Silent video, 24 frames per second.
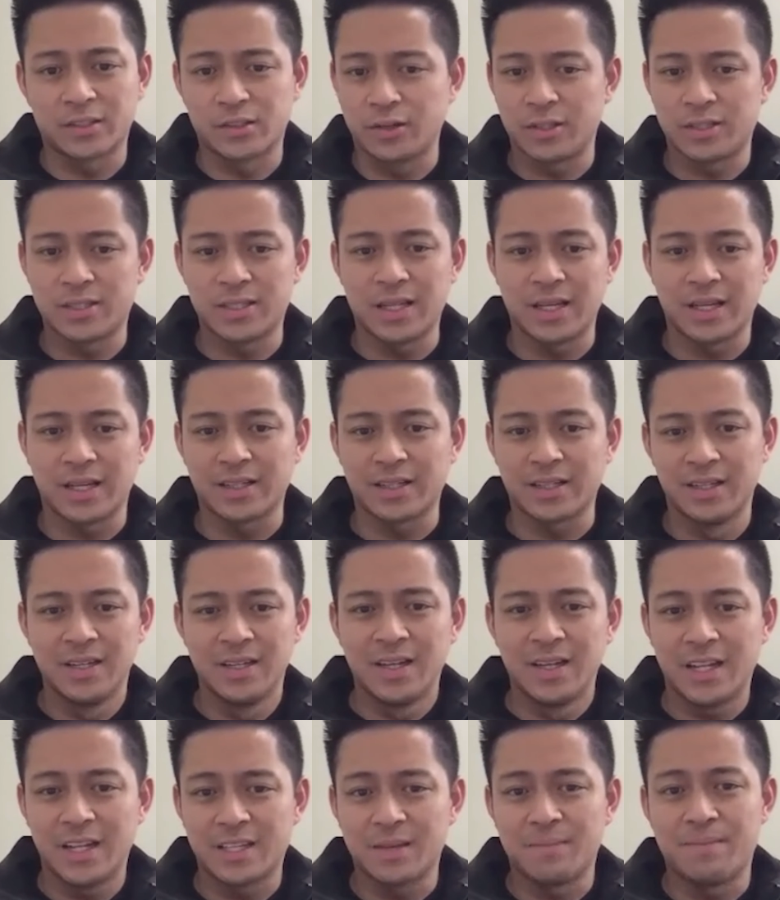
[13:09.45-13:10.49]
So it's like,
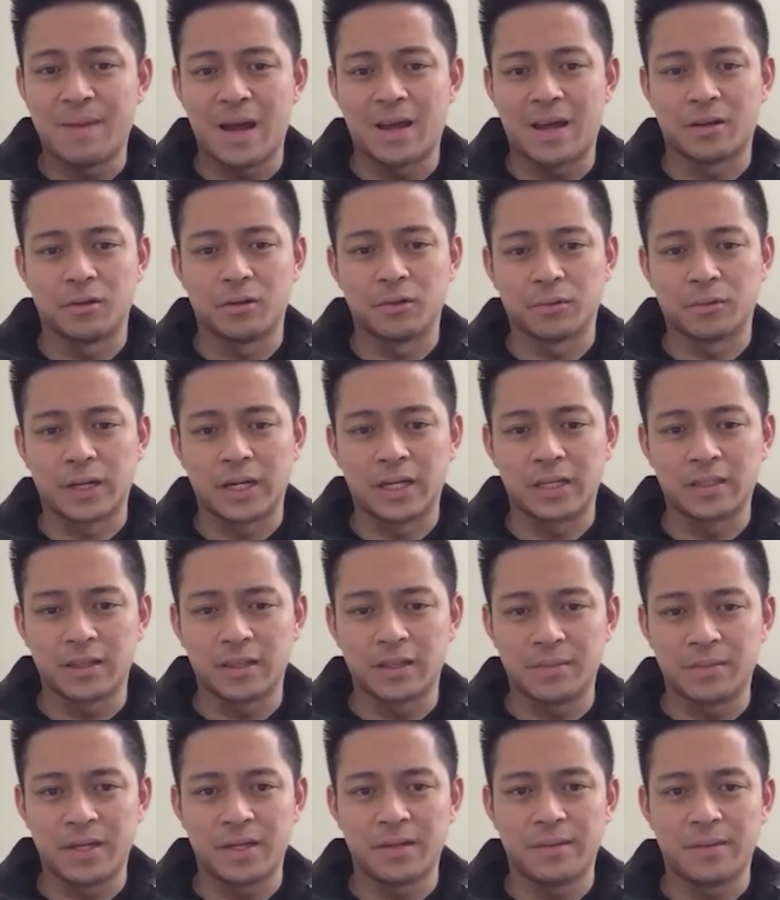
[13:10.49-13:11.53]
it's a battle, right?
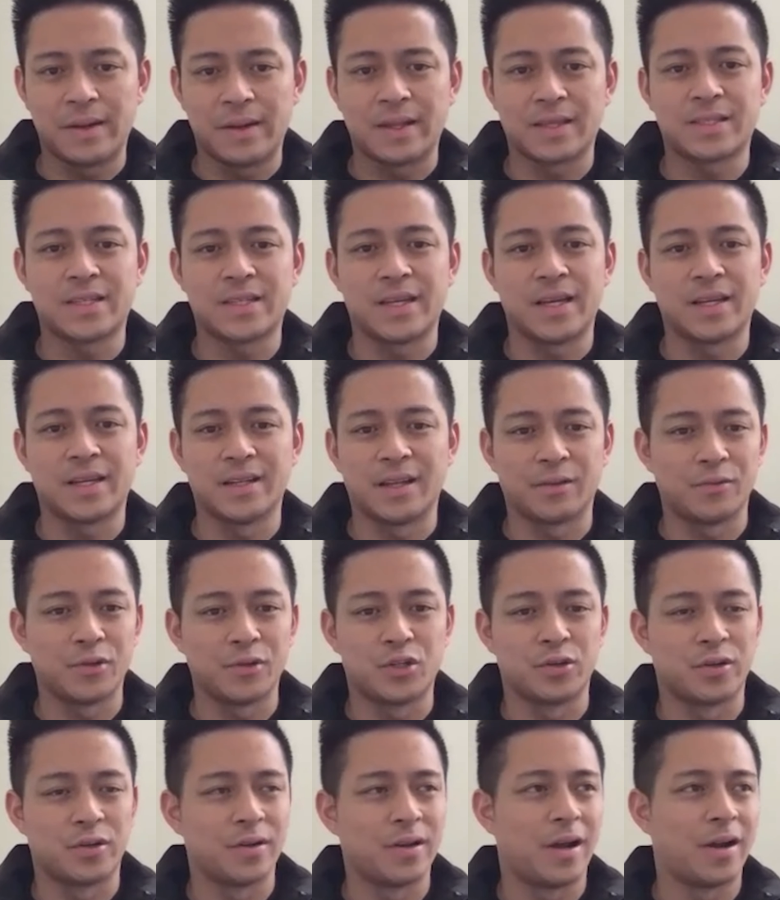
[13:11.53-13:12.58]
I mean, we're not saying like we
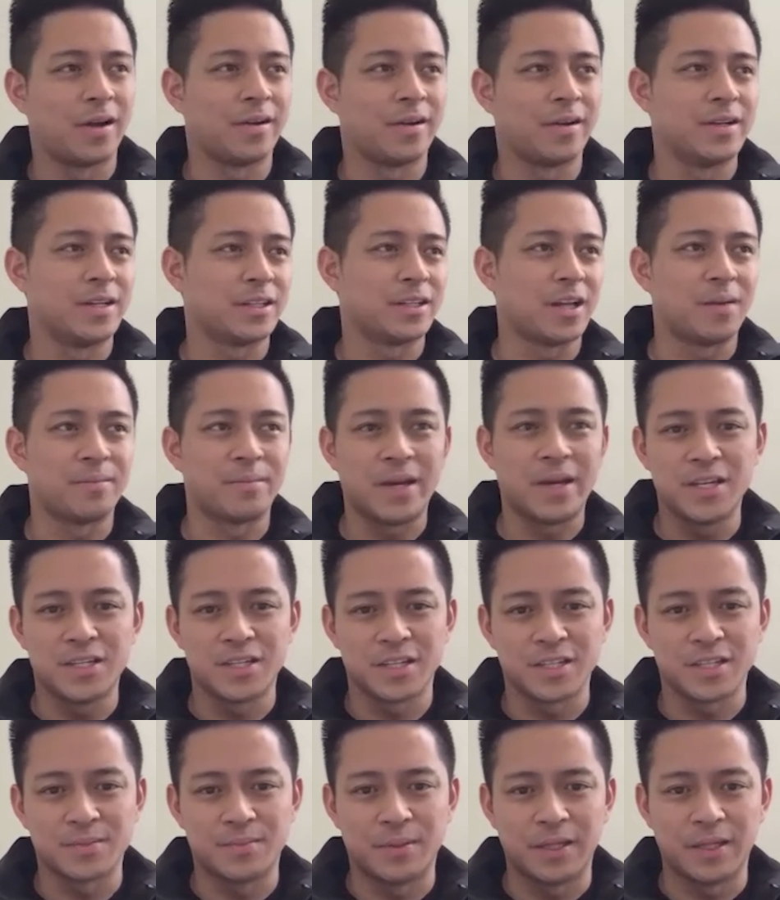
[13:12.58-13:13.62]
shouldn't hire any top
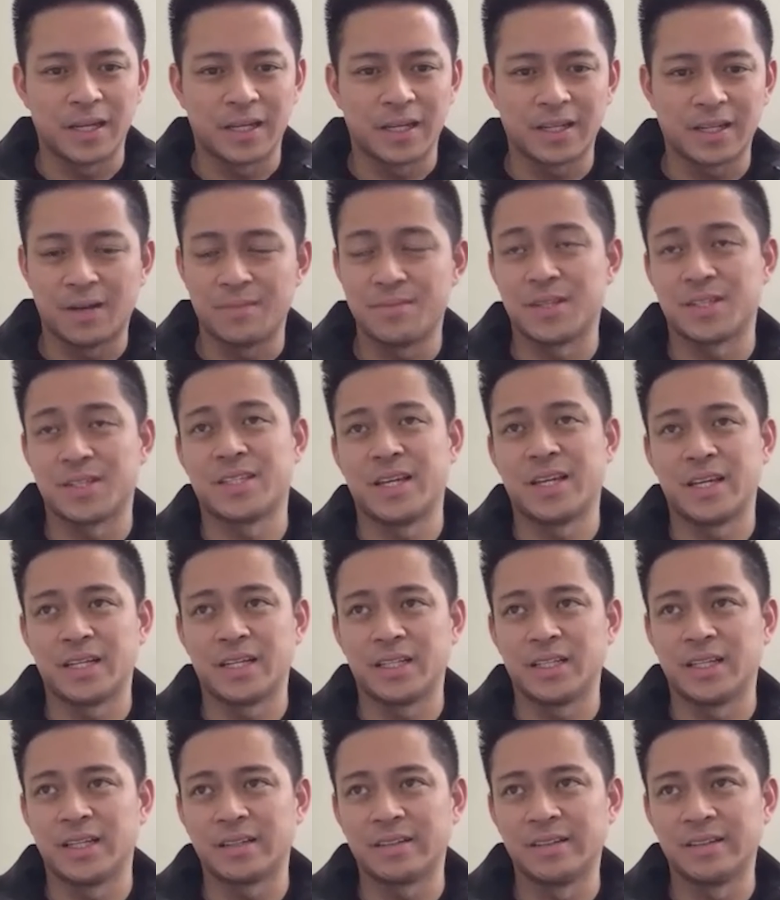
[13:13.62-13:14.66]
agents, but like, I'm just
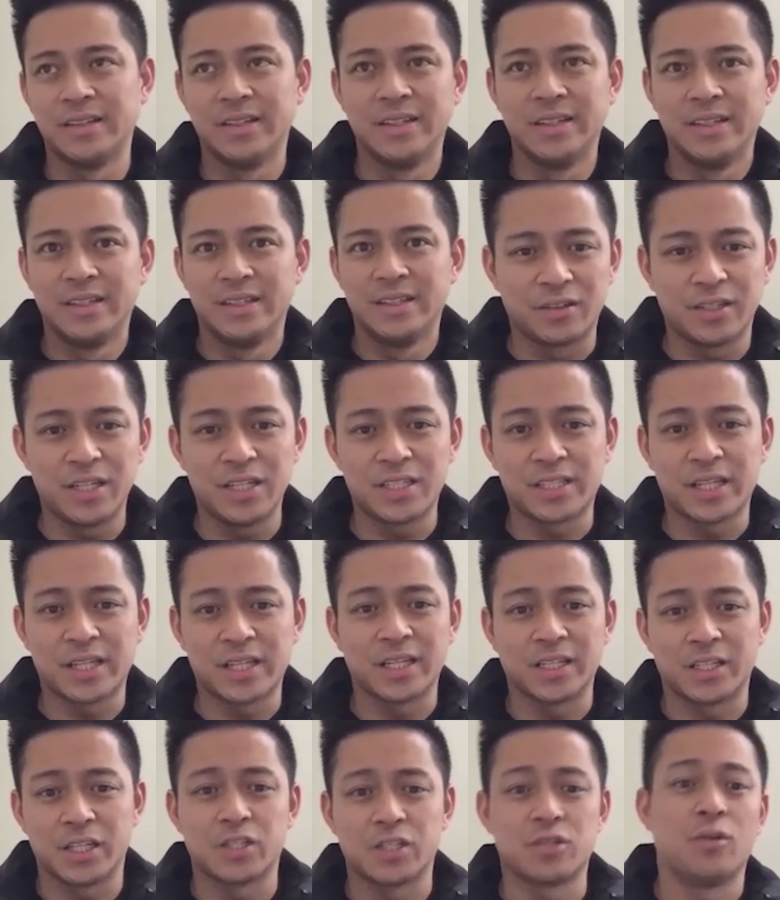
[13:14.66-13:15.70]
saying like, he
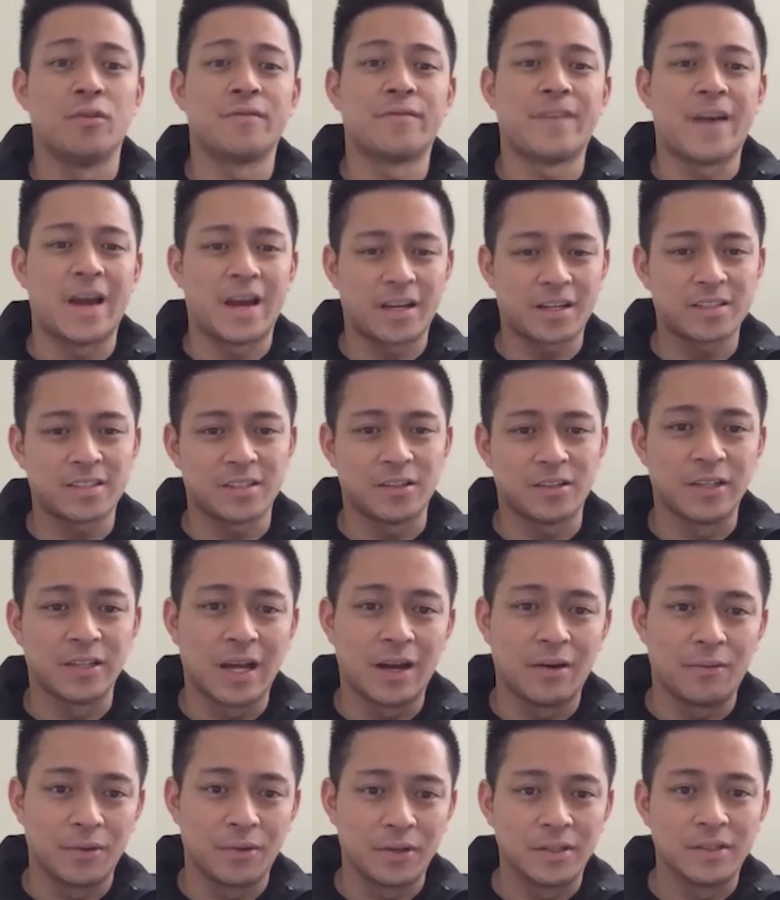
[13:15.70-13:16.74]
stated his own facts on
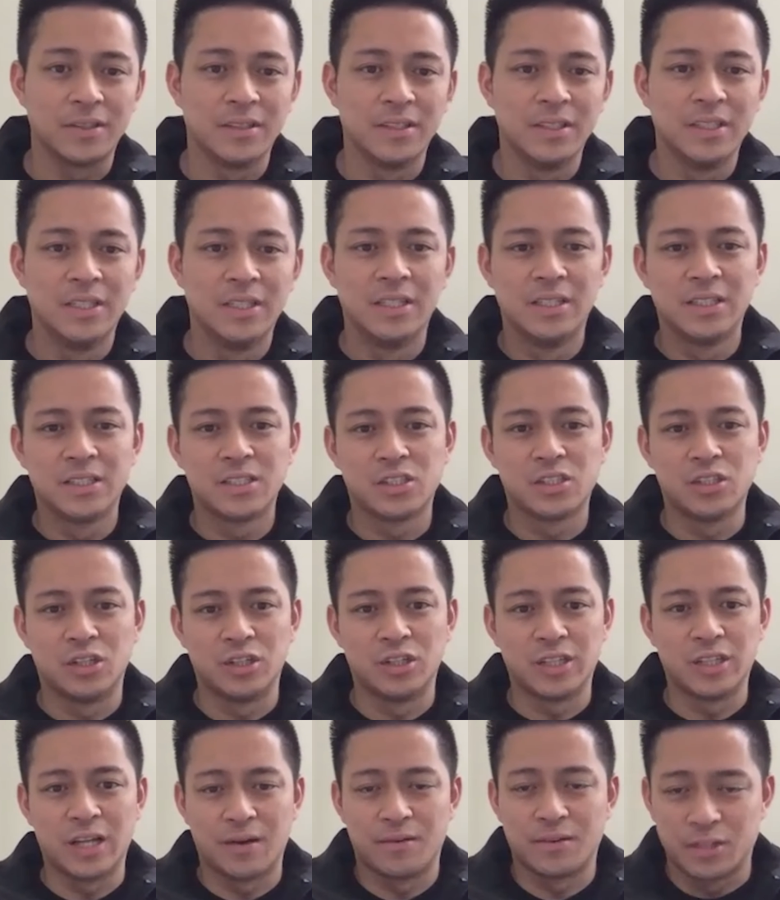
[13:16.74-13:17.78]
that one.
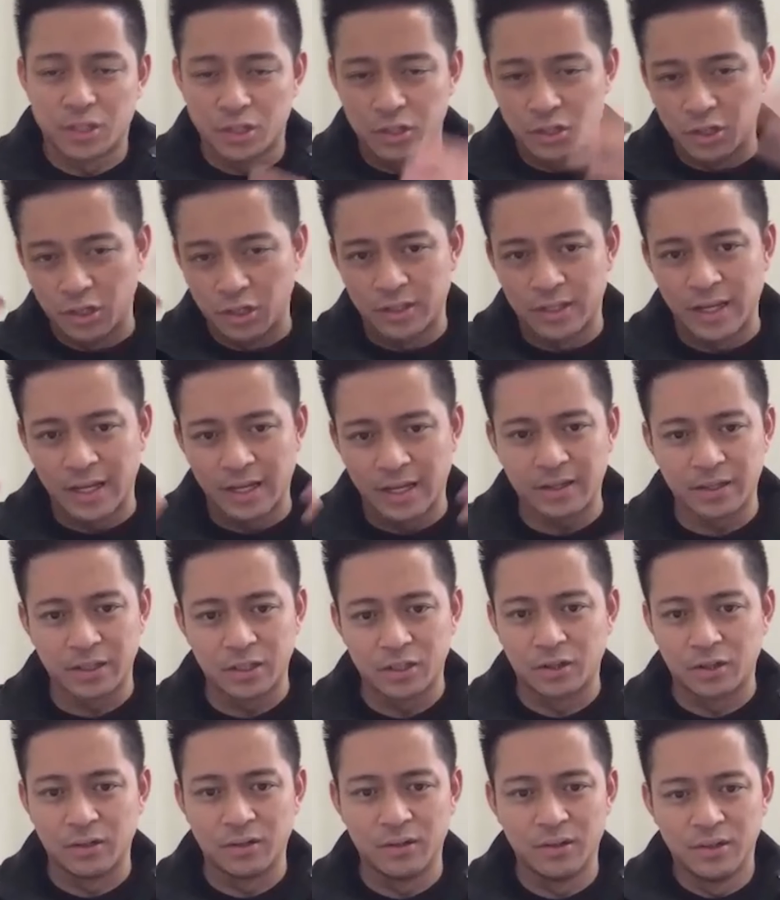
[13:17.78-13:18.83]
So that was a good, like, you
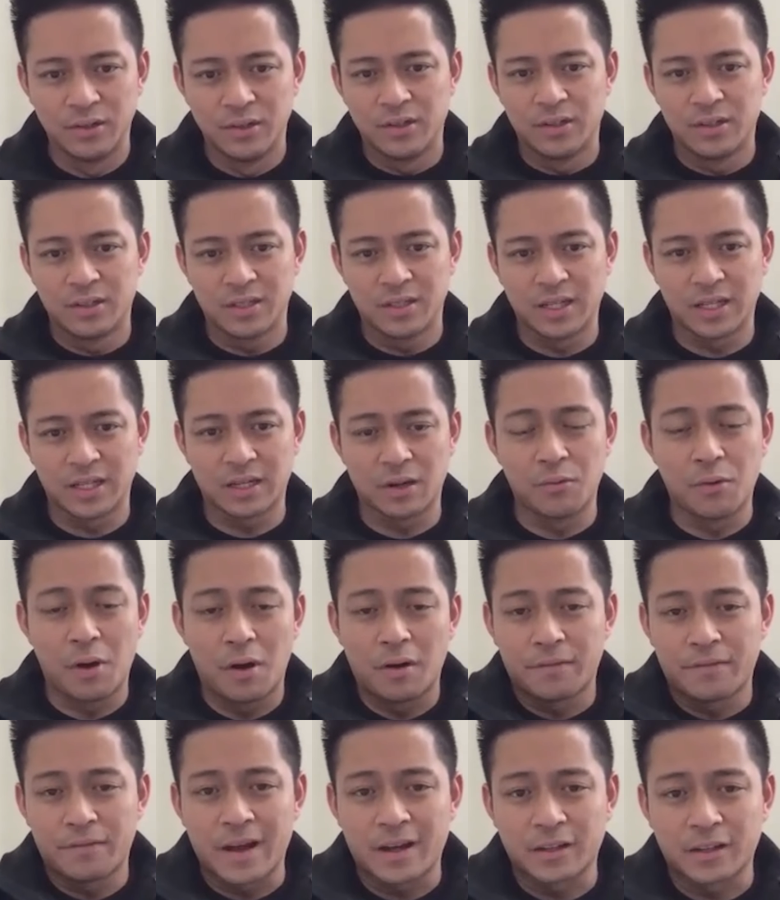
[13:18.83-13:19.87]
know, like a
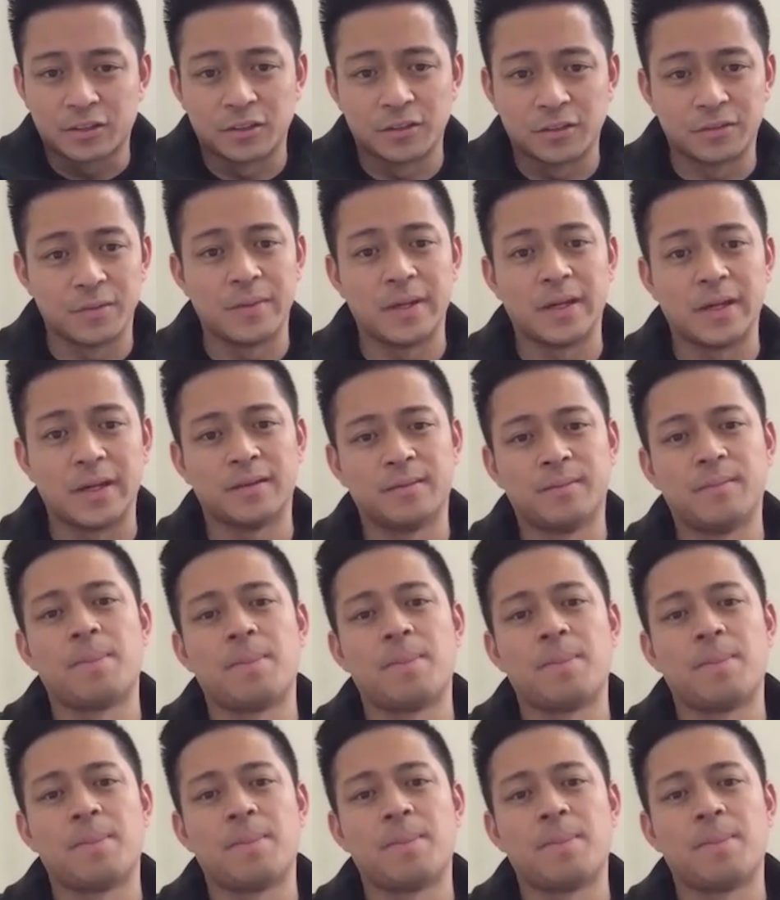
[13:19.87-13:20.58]
wow factor for me.